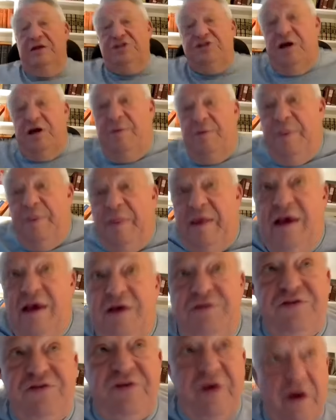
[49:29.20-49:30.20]
it's
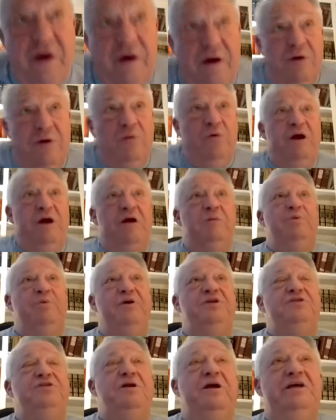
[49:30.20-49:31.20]

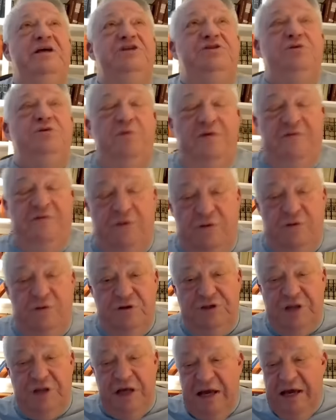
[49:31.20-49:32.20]
recapitulation
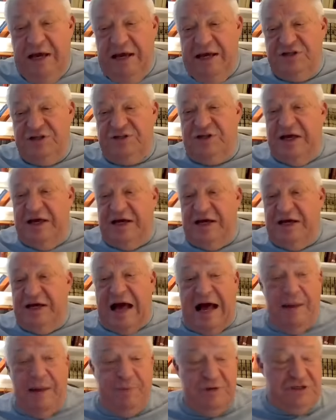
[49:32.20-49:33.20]
is the
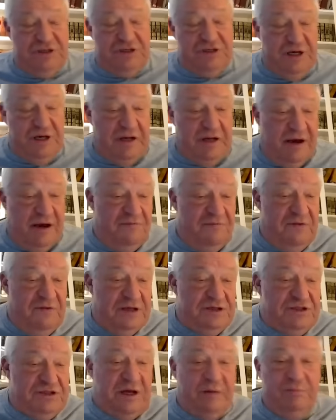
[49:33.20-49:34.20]
opposite of
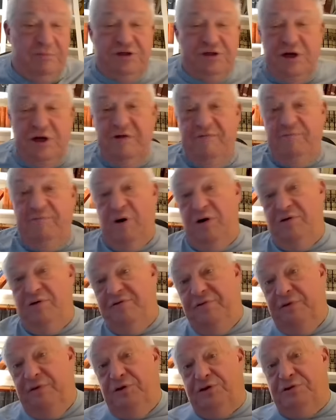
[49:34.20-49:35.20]
the assumption of
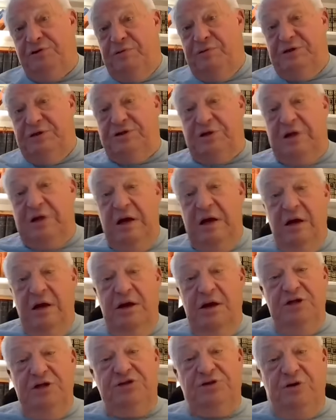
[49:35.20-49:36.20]
both futurists,
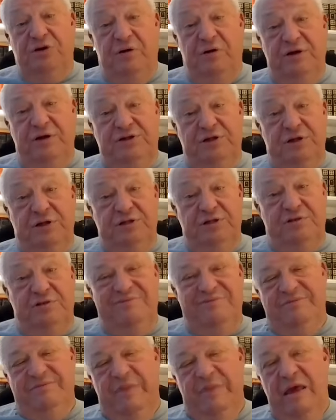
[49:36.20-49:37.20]

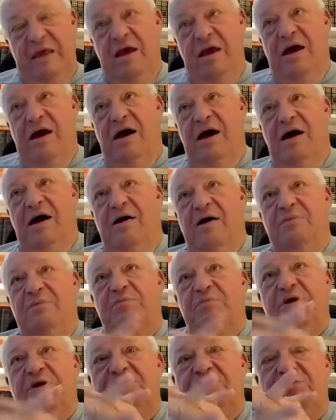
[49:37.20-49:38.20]
historicists,
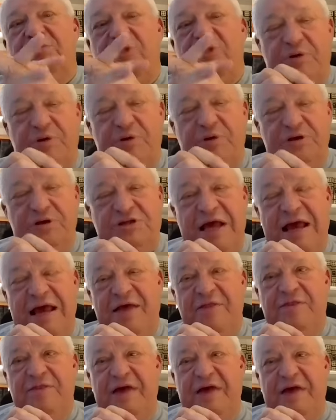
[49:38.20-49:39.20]
interpreters
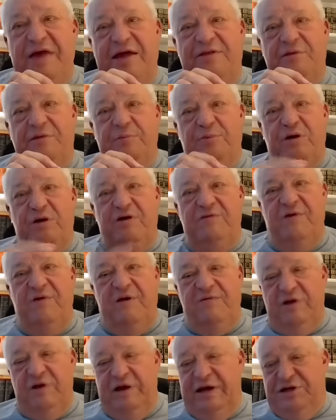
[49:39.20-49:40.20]
that the book of
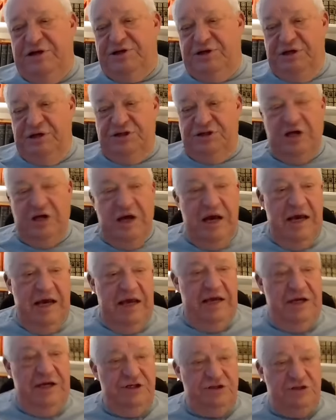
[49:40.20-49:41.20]
Revelation
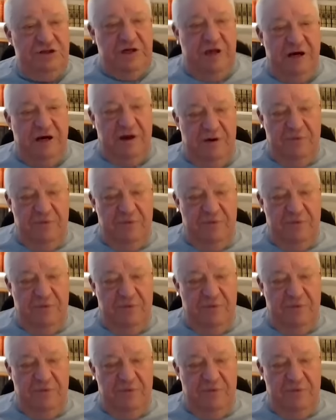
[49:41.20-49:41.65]
is